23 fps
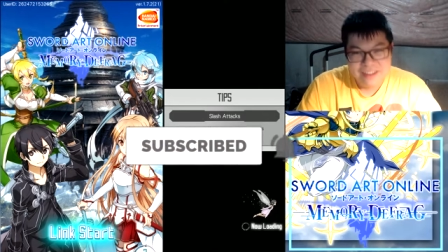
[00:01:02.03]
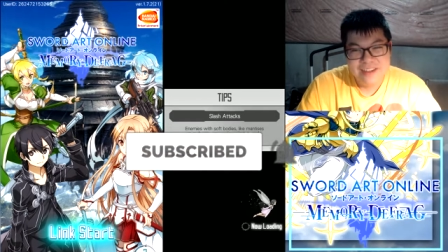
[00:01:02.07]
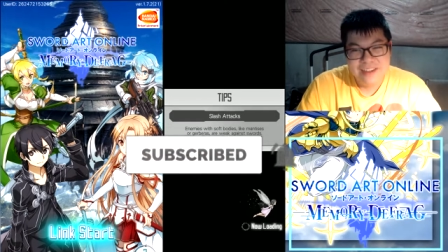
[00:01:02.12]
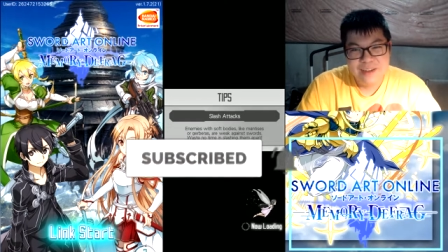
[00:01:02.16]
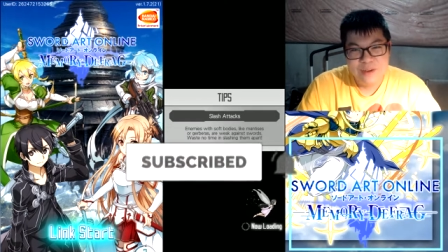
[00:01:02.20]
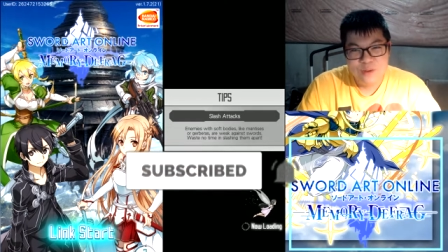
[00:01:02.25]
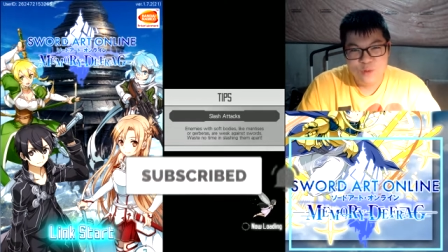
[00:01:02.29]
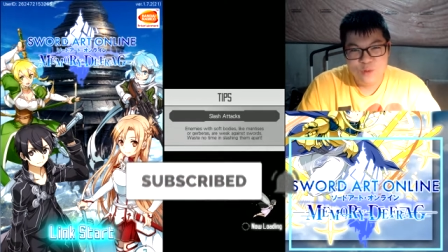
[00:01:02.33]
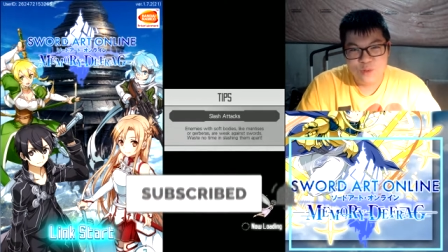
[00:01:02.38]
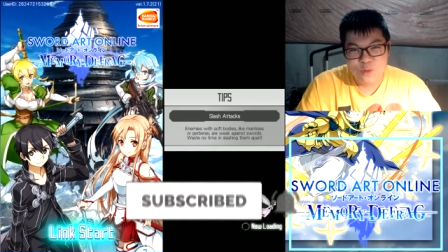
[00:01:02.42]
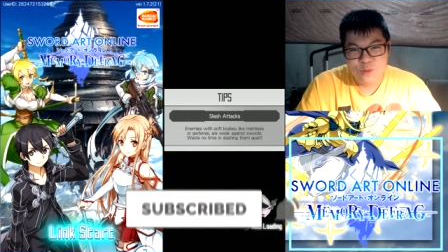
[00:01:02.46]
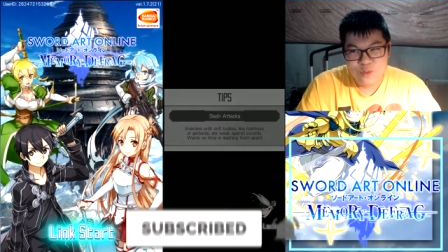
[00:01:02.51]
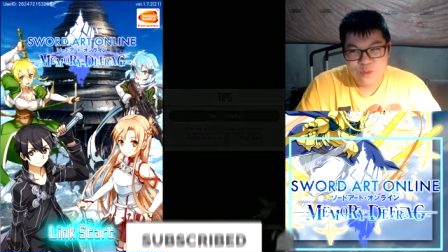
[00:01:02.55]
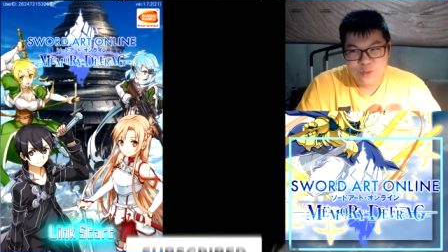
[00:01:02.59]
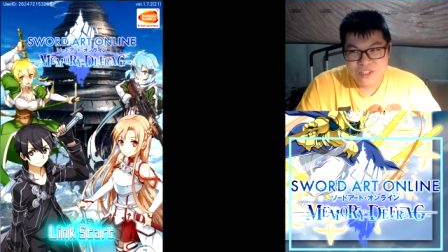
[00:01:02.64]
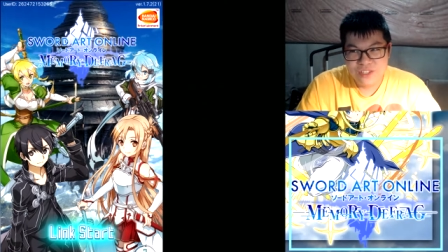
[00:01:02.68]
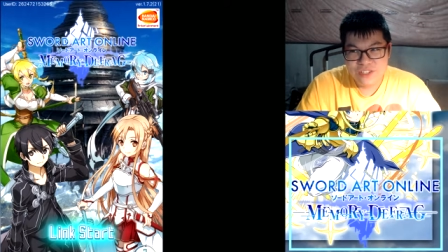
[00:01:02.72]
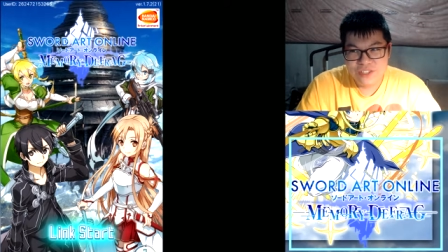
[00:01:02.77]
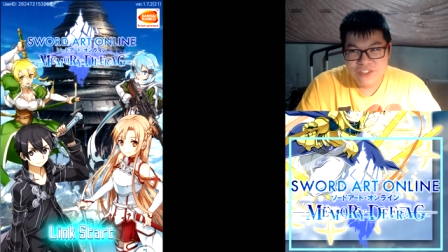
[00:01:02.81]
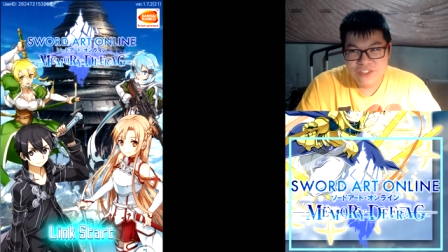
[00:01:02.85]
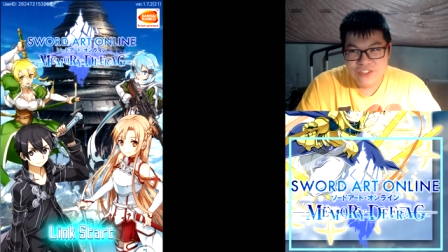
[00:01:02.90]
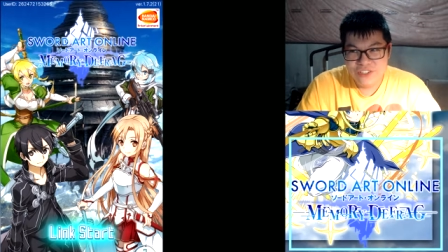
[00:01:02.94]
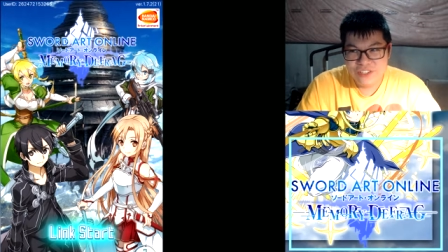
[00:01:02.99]
which
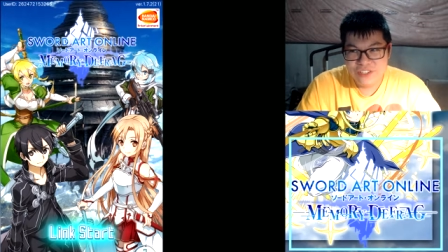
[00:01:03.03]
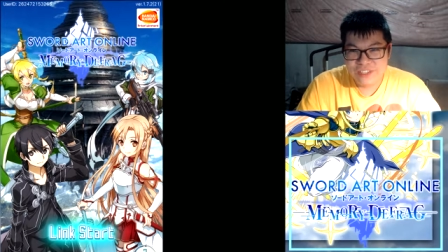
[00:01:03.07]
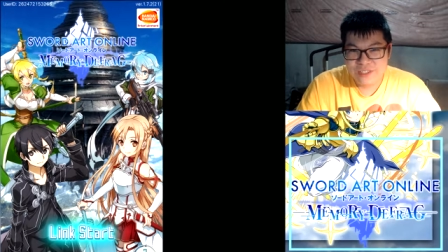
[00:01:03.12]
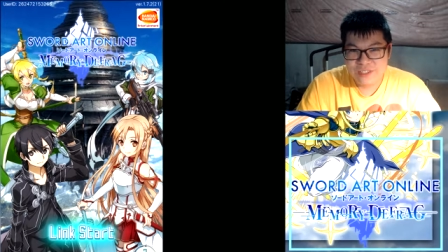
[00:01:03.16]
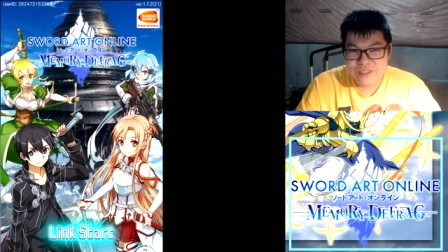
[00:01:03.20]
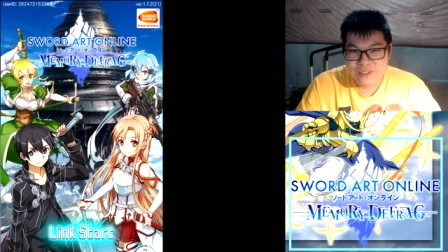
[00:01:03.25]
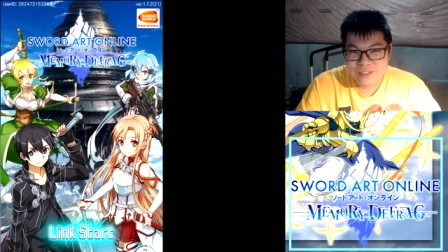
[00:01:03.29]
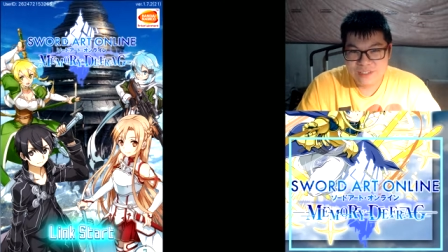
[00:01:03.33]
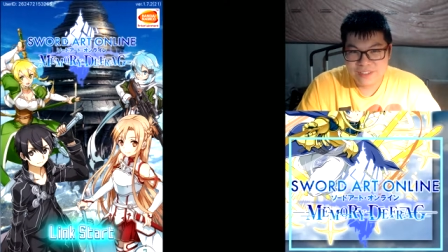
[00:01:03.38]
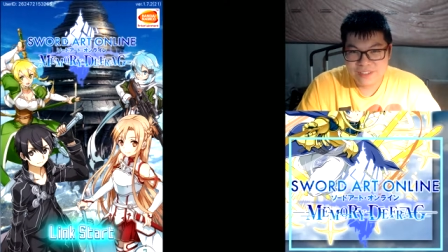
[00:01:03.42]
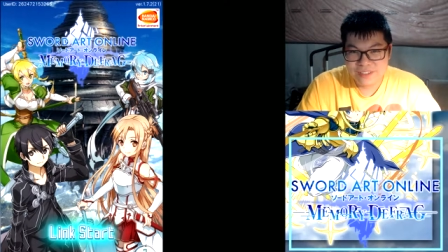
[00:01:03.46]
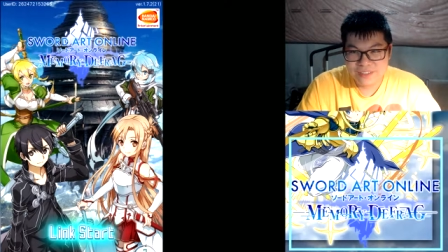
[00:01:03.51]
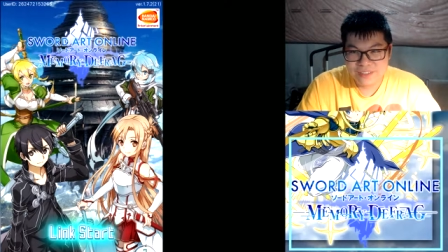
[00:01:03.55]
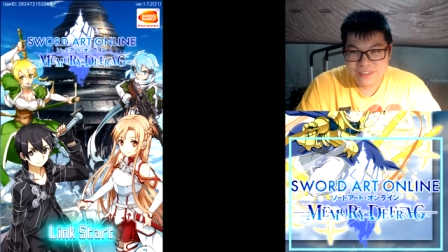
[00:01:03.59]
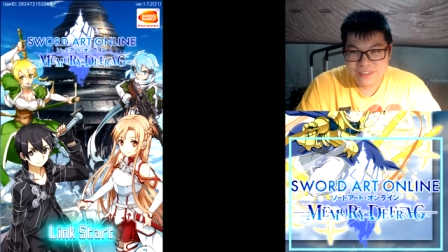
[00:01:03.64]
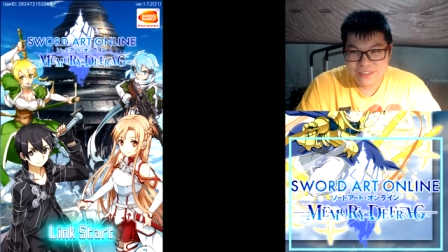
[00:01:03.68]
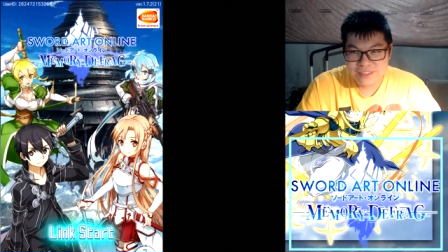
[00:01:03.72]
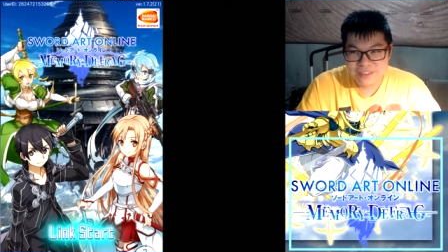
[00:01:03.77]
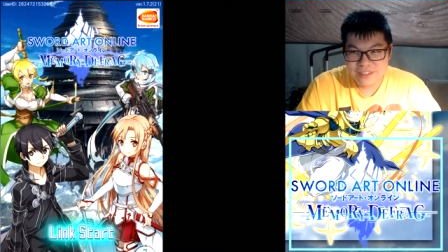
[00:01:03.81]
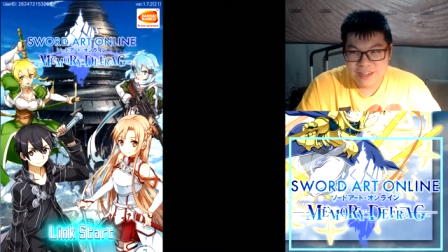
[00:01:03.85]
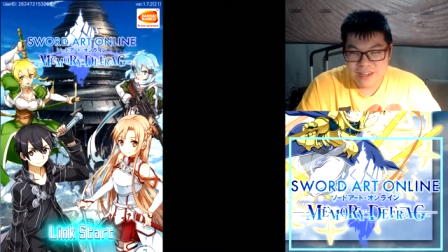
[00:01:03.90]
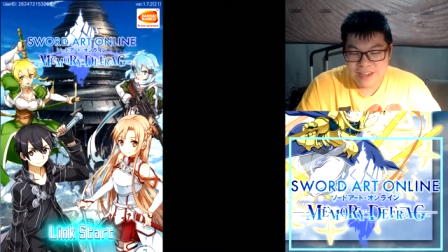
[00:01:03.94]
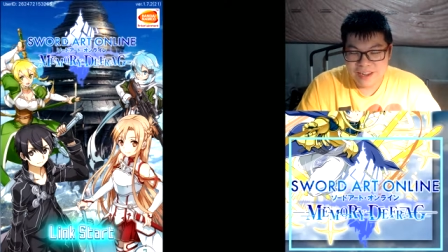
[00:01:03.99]
was just
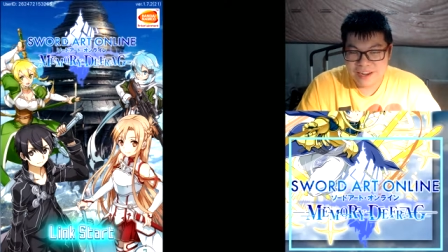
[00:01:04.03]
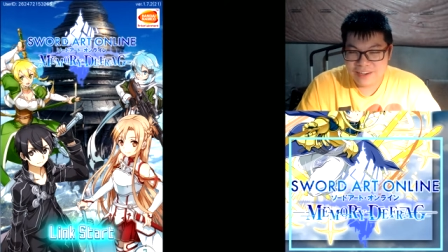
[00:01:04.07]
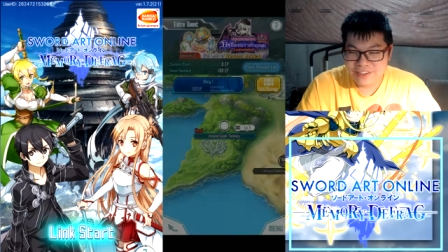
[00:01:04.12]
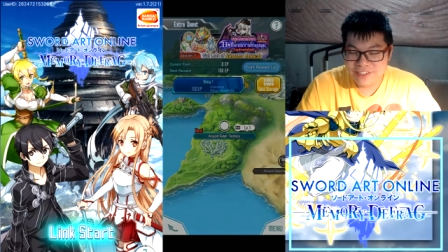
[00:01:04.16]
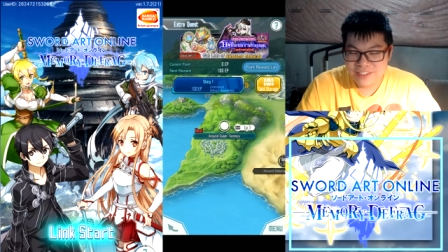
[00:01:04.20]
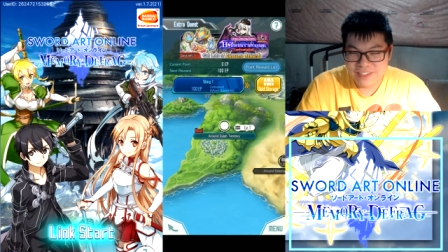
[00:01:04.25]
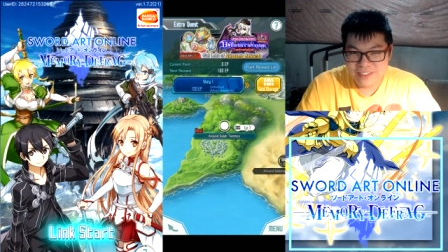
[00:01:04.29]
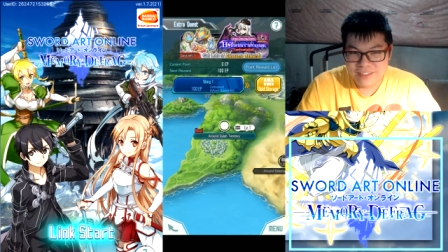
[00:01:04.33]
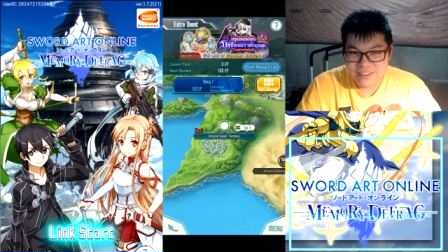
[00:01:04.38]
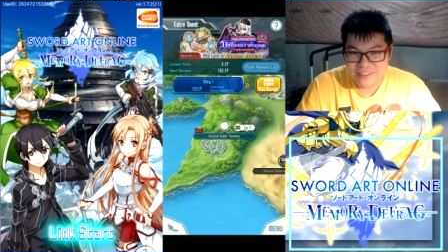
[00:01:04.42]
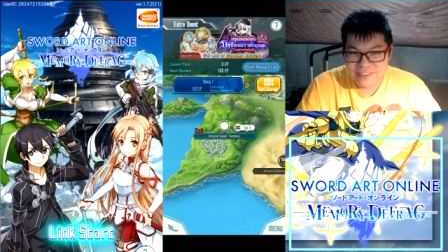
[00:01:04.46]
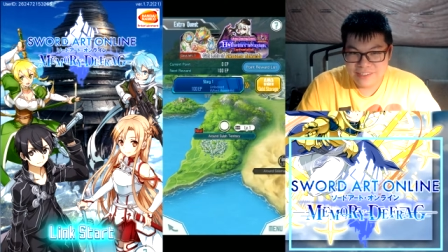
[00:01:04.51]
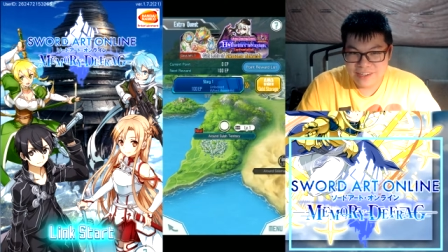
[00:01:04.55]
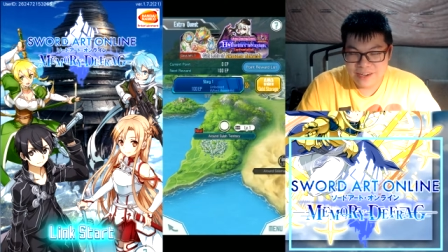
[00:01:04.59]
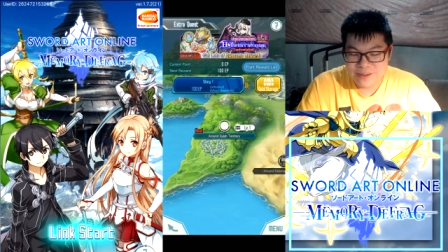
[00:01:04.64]
I actually cleared